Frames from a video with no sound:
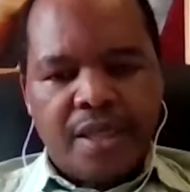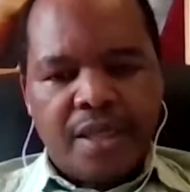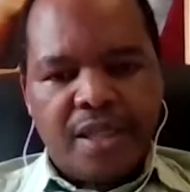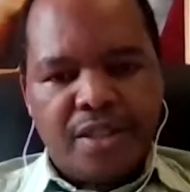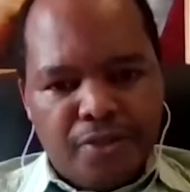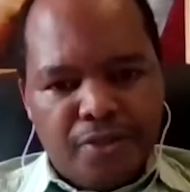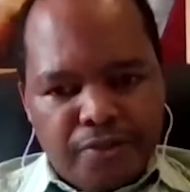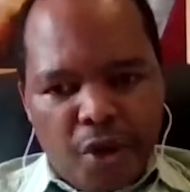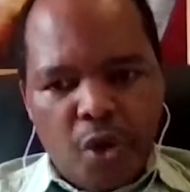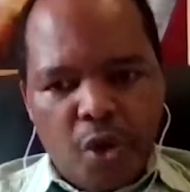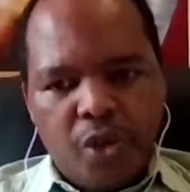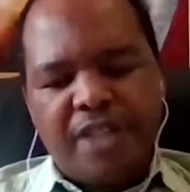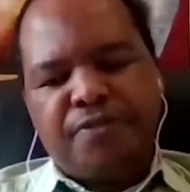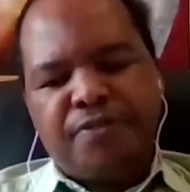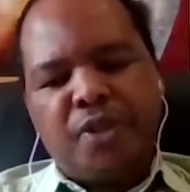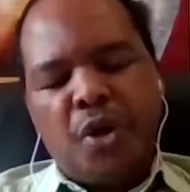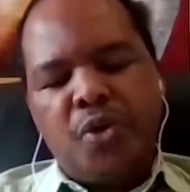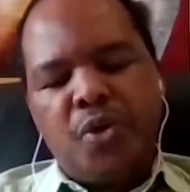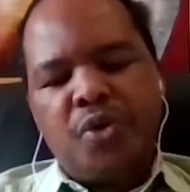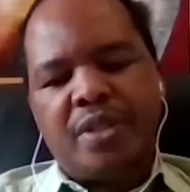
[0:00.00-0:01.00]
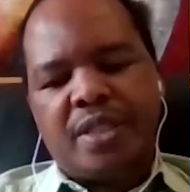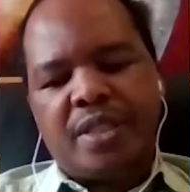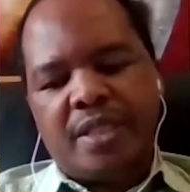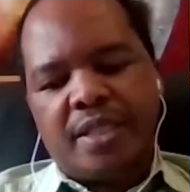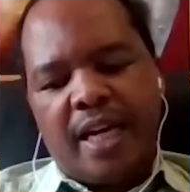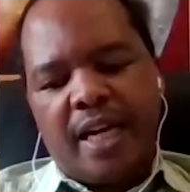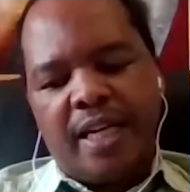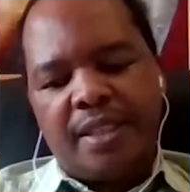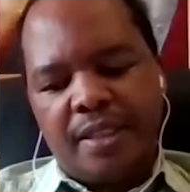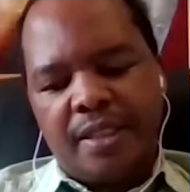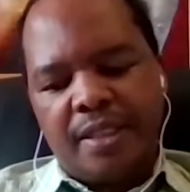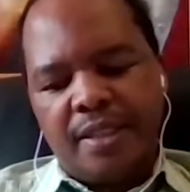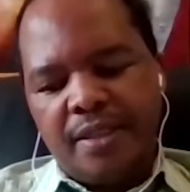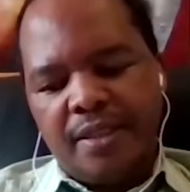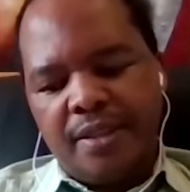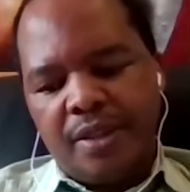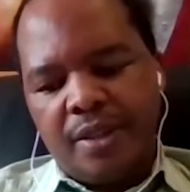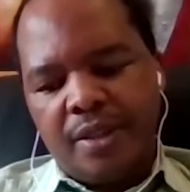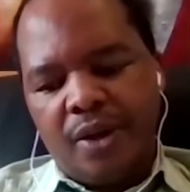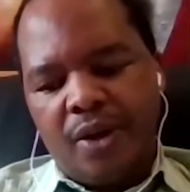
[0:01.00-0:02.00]
The Vodafone study
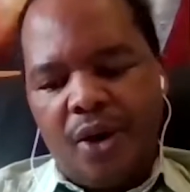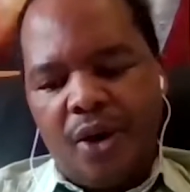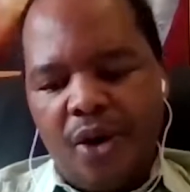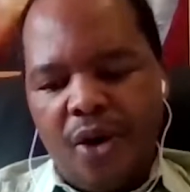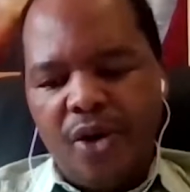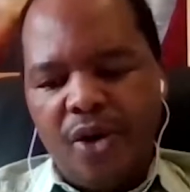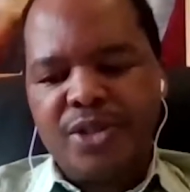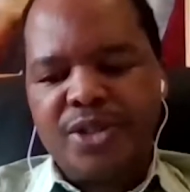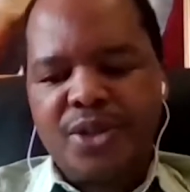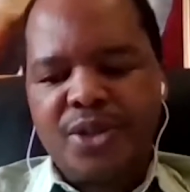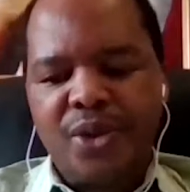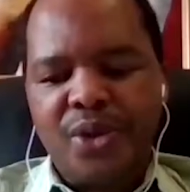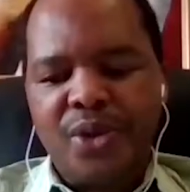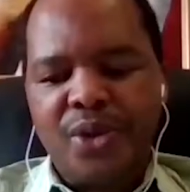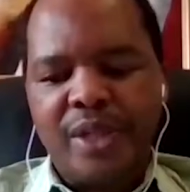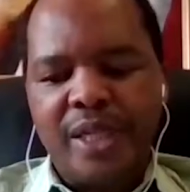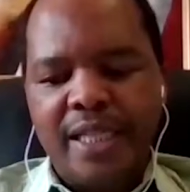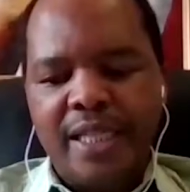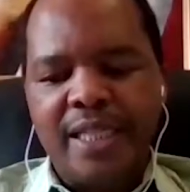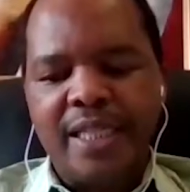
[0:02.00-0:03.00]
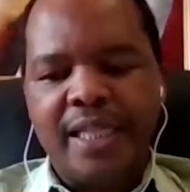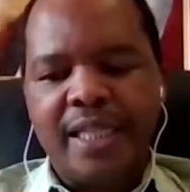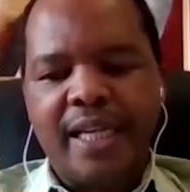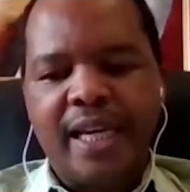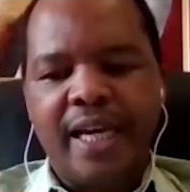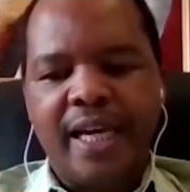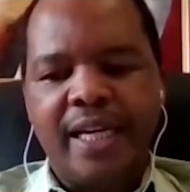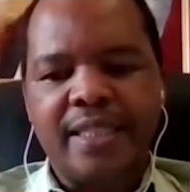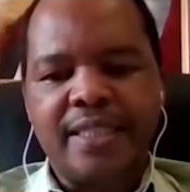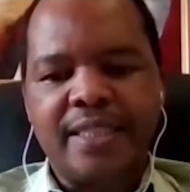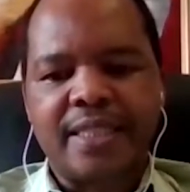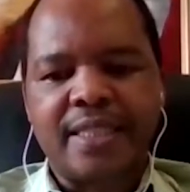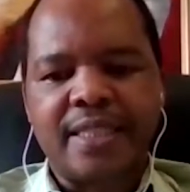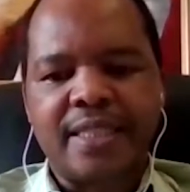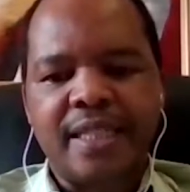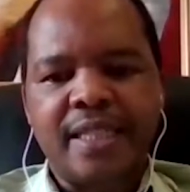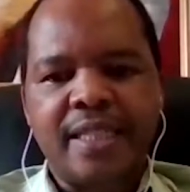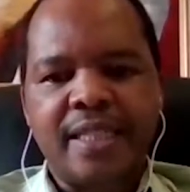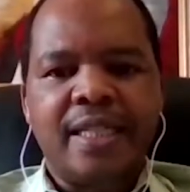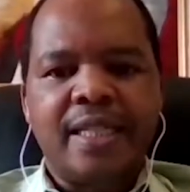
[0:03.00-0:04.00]
also indicates
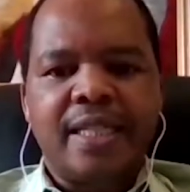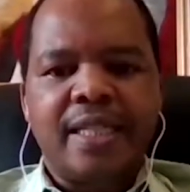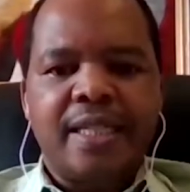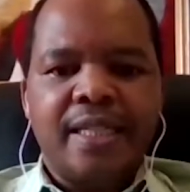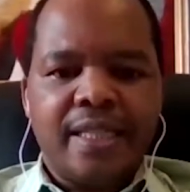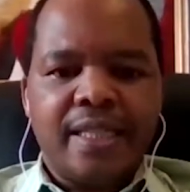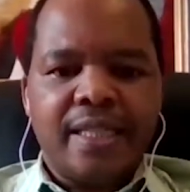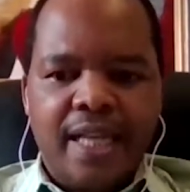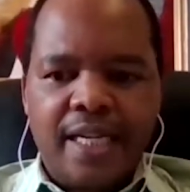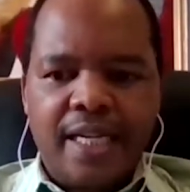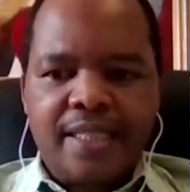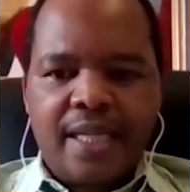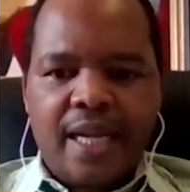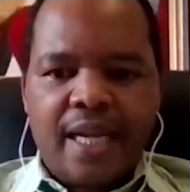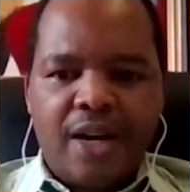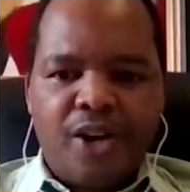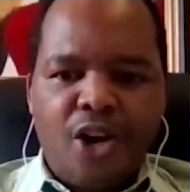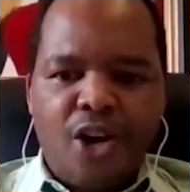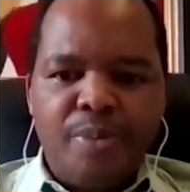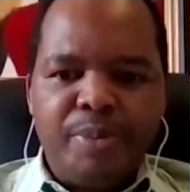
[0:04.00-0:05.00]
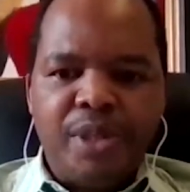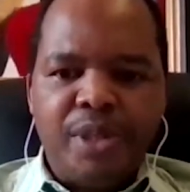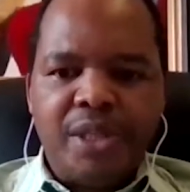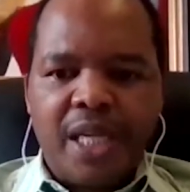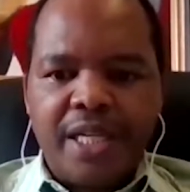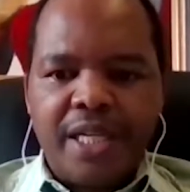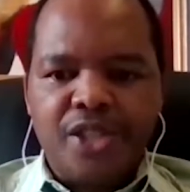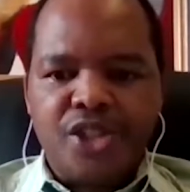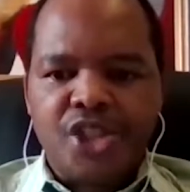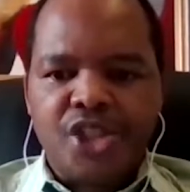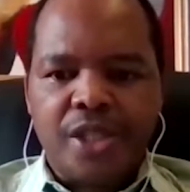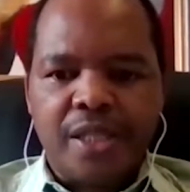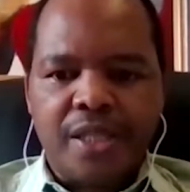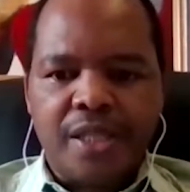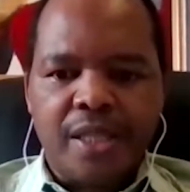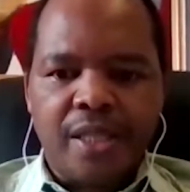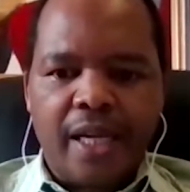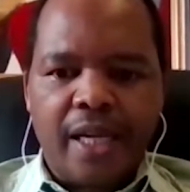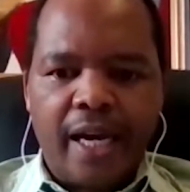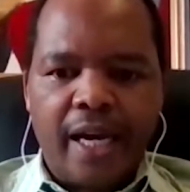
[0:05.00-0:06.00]
that
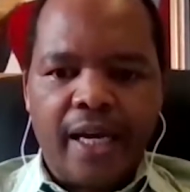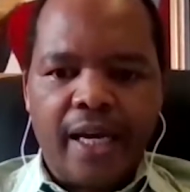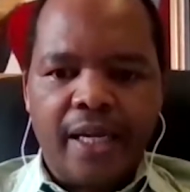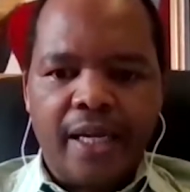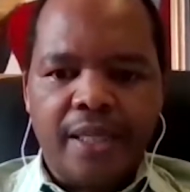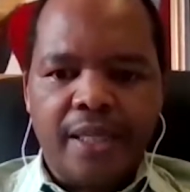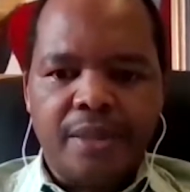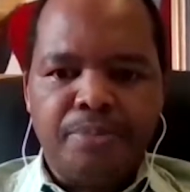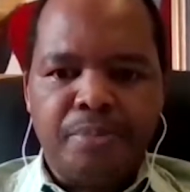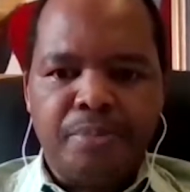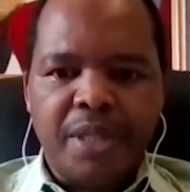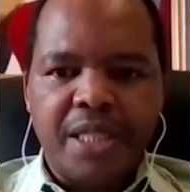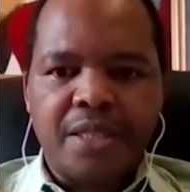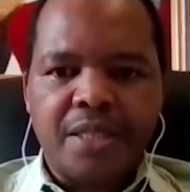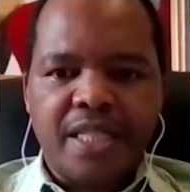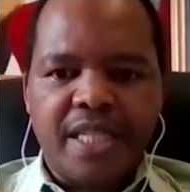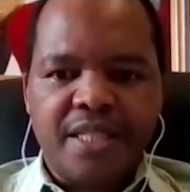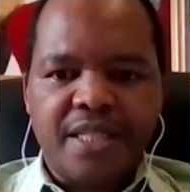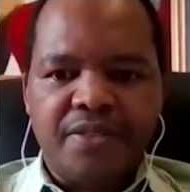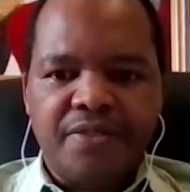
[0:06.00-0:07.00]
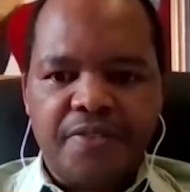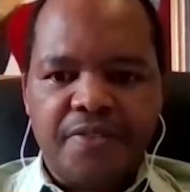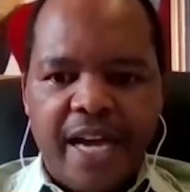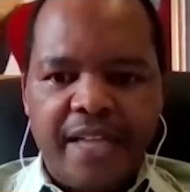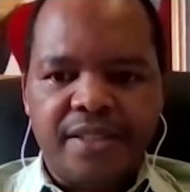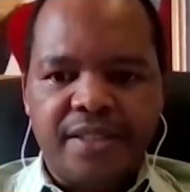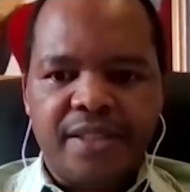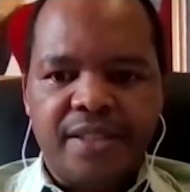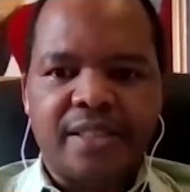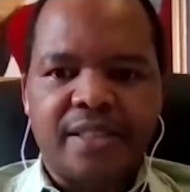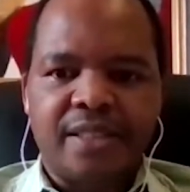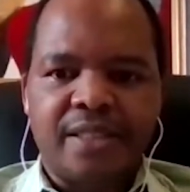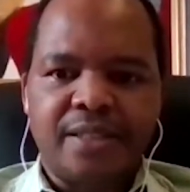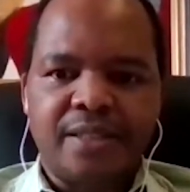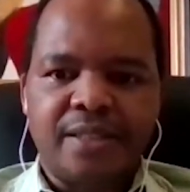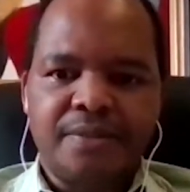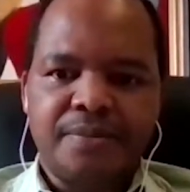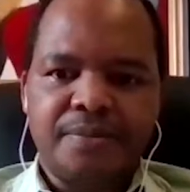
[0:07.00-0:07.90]
accommodation and business events,